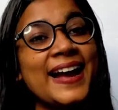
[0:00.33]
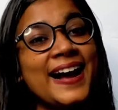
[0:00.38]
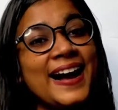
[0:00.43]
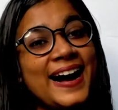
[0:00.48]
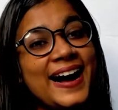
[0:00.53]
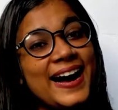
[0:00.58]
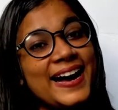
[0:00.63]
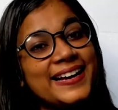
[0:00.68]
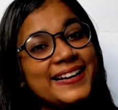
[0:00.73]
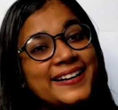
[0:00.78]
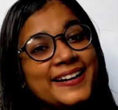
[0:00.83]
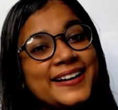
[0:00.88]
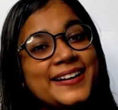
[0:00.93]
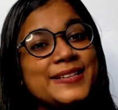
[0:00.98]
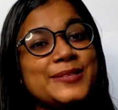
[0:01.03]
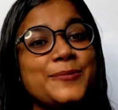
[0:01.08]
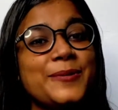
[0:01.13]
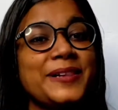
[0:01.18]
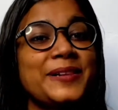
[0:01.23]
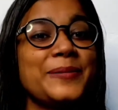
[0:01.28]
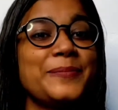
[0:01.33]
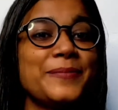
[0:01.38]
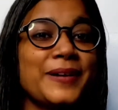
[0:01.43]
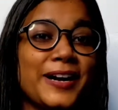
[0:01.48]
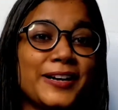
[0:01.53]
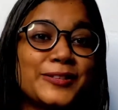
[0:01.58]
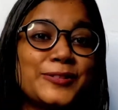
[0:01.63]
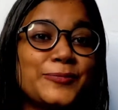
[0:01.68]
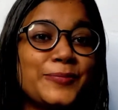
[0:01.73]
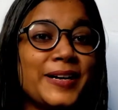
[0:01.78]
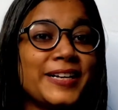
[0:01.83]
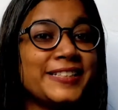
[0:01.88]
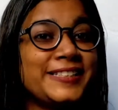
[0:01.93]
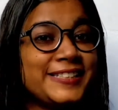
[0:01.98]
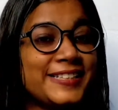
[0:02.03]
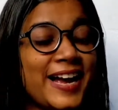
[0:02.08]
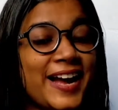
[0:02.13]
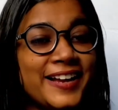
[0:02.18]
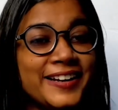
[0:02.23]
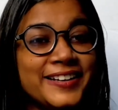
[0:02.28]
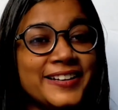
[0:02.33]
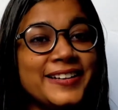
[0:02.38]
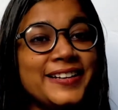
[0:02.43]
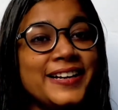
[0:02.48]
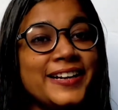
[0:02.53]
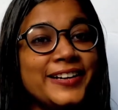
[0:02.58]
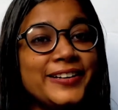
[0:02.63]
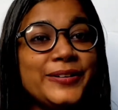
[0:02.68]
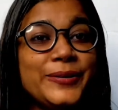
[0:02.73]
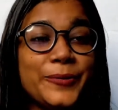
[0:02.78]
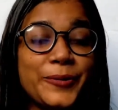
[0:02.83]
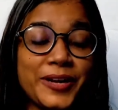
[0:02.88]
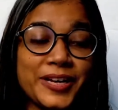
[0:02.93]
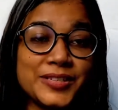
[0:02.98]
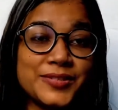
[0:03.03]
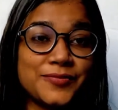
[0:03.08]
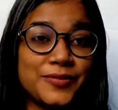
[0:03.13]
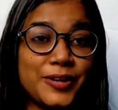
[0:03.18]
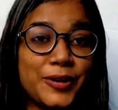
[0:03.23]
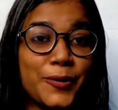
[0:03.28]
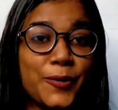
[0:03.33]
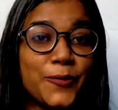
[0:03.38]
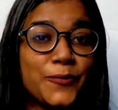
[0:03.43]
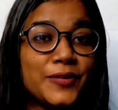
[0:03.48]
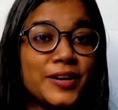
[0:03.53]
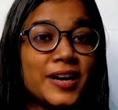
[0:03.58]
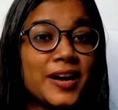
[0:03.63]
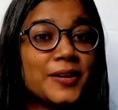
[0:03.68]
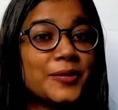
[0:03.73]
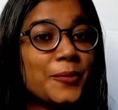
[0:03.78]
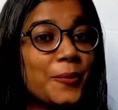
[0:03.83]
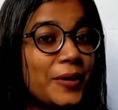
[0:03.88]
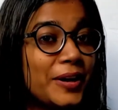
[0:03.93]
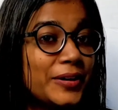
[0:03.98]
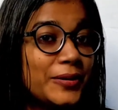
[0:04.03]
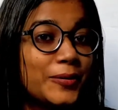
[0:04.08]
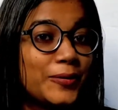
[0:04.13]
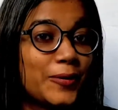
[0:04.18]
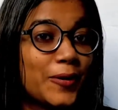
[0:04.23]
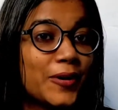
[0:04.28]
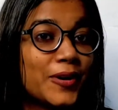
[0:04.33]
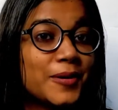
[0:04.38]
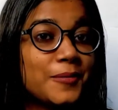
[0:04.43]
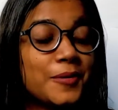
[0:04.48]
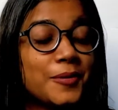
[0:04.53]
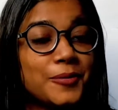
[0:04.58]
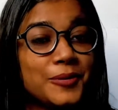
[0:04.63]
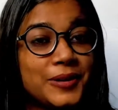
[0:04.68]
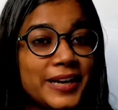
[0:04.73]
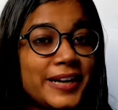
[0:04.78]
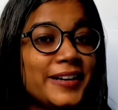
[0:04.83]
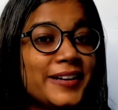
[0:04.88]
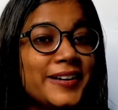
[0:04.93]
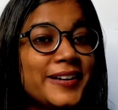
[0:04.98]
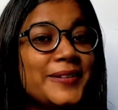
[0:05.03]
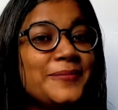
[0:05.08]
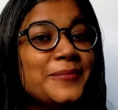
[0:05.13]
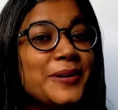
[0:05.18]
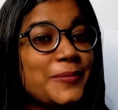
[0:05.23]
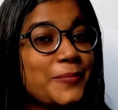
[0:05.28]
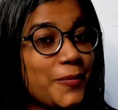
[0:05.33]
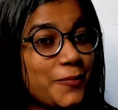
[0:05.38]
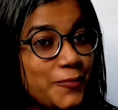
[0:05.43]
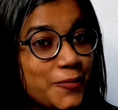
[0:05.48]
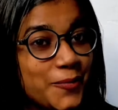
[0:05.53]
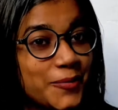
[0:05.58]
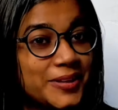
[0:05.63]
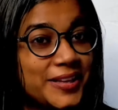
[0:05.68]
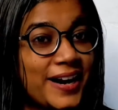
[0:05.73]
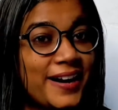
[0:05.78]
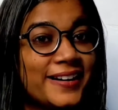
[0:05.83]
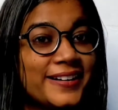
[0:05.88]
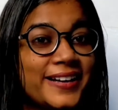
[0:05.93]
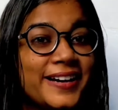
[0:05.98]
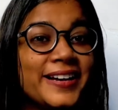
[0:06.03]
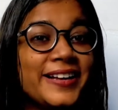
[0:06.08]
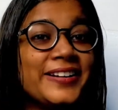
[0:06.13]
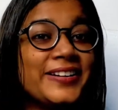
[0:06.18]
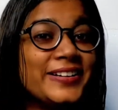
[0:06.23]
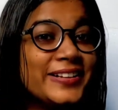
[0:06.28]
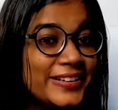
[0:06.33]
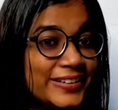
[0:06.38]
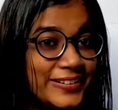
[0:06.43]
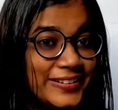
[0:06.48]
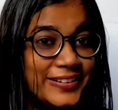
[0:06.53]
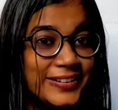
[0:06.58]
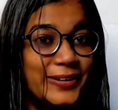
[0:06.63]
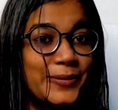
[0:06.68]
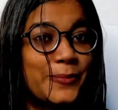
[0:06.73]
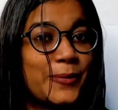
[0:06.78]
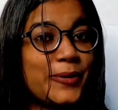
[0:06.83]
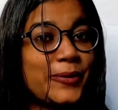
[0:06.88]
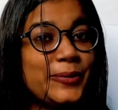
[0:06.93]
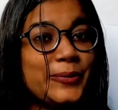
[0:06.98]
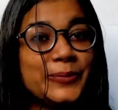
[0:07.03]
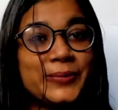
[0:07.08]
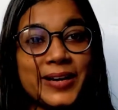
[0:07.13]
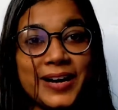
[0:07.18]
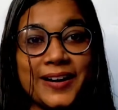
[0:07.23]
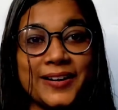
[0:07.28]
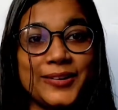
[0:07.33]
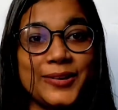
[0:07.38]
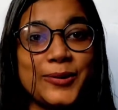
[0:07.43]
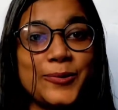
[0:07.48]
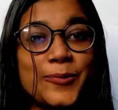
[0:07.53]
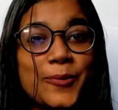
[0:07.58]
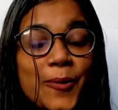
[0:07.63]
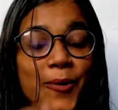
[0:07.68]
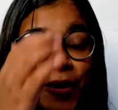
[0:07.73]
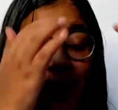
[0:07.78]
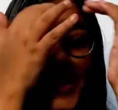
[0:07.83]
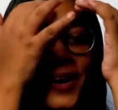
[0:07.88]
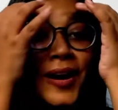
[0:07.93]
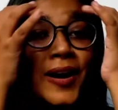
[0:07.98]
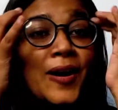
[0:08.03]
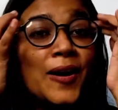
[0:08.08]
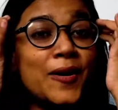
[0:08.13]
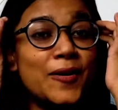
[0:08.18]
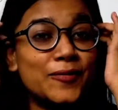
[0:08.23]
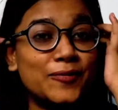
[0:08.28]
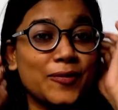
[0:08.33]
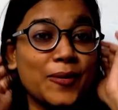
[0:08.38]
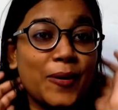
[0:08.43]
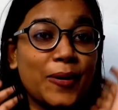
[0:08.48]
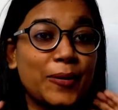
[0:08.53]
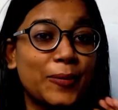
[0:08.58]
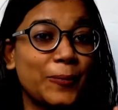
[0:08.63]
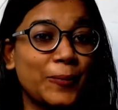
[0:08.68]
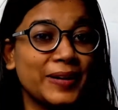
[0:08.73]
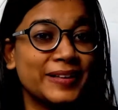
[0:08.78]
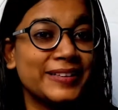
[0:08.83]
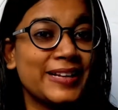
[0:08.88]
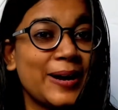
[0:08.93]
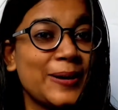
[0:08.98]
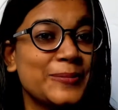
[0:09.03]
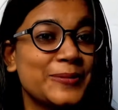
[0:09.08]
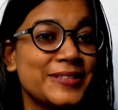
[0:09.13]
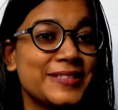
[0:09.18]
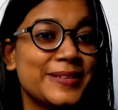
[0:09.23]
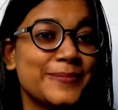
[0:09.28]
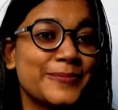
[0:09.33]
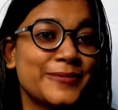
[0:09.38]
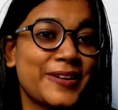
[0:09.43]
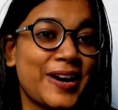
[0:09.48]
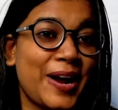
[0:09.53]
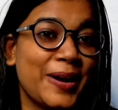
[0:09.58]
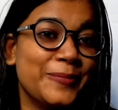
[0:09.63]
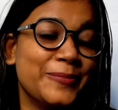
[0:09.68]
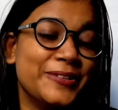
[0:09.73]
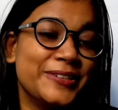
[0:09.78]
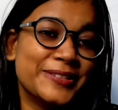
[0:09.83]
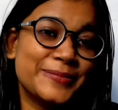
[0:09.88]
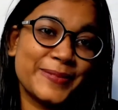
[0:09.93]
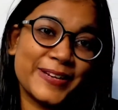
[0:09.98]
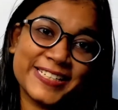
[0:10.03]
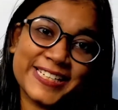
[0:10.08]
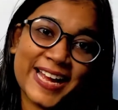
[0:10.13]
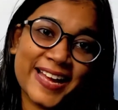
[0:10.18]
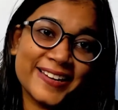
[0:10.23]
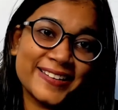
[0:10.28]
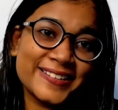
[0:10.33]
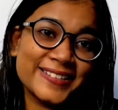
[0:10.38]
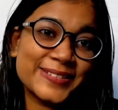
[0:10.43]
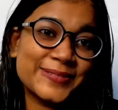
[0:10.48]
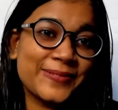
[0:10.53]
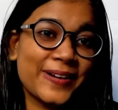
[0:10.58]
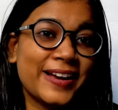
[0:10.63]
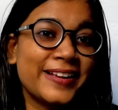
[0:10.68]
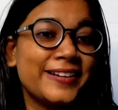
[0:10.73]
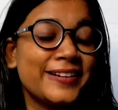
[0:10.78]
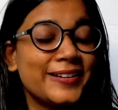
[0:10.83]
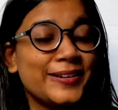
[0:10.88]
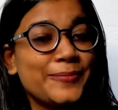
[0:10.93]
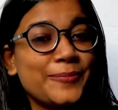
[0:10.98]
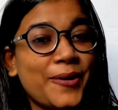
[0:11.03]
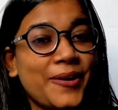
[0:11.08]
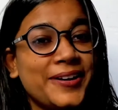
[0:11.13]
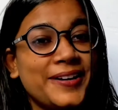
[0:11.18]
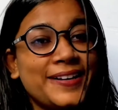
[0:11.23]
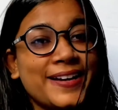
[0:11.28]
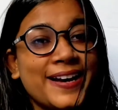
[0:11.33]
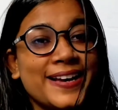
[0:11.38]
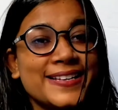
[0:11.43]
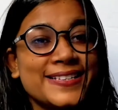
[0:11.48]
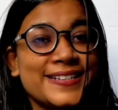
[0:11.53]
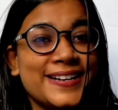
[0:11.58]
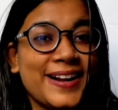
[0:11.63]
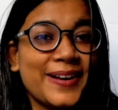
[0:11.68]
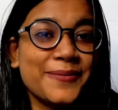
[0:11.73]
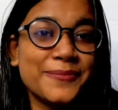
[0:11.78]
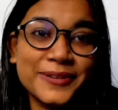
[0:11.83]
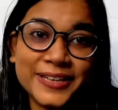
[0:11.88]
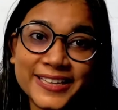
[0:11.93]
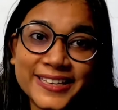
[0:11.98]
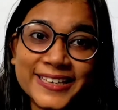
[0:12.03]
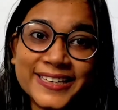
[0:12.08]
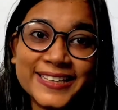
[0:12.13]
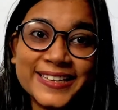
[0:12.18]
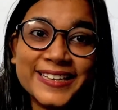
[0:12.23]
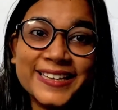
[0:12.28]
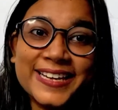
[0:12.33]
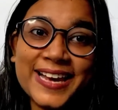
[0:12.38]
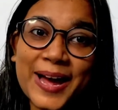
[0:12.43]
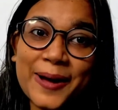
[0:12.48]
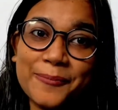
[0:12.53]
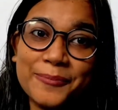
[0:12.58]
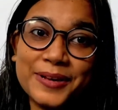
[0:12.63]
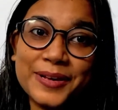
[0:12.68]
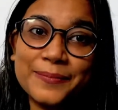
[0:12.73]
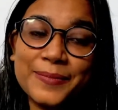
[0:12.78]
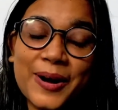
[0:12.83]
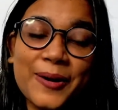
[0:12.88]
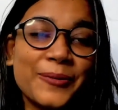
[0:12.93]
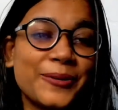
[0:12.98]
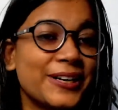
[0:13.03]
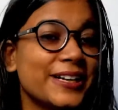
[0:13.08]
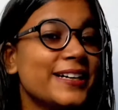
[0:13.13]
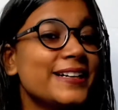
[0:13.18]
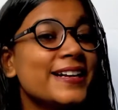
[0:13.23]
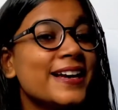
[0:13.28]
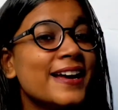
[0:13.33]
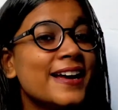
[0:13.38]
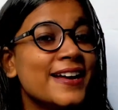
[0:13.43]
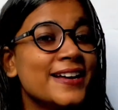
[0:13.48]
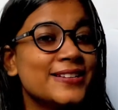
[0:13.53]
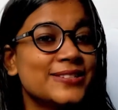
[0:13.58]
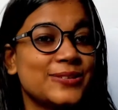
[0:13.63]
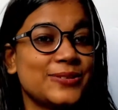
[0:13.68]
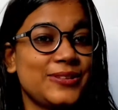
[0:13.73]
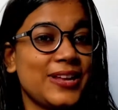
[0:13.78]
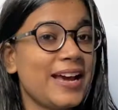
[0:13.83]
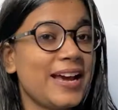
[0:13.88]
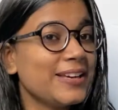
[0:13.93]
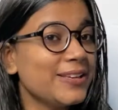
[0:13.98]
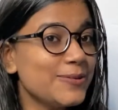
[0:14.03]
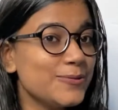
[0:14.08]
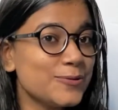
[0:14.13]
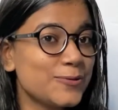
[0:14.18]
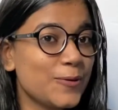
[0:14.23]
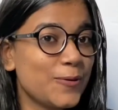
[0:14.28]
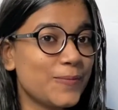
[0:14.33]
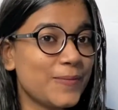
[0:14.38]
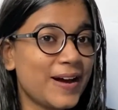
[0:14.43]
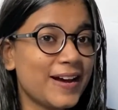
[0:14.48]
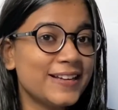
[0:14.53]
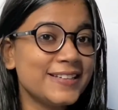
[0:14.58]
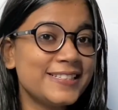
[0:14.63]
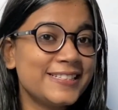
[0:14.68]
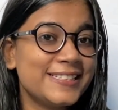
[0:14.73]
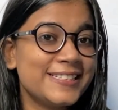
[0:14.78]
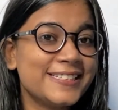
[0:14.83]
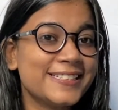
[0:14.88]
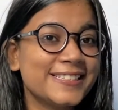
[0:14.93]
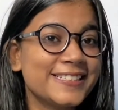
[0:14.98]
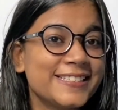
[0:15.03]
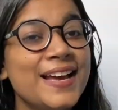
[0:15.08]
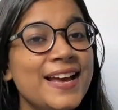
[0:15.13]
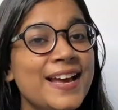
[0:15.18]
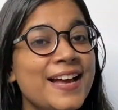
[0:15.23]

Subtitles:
Hi guys, welcome back to my channel. In today's video, we are going to talk about LinkedIn. But before that, I really want to thank you all for 1000 subscribers. My channel is finally monetized and I'm really happy about it. So thank you so much.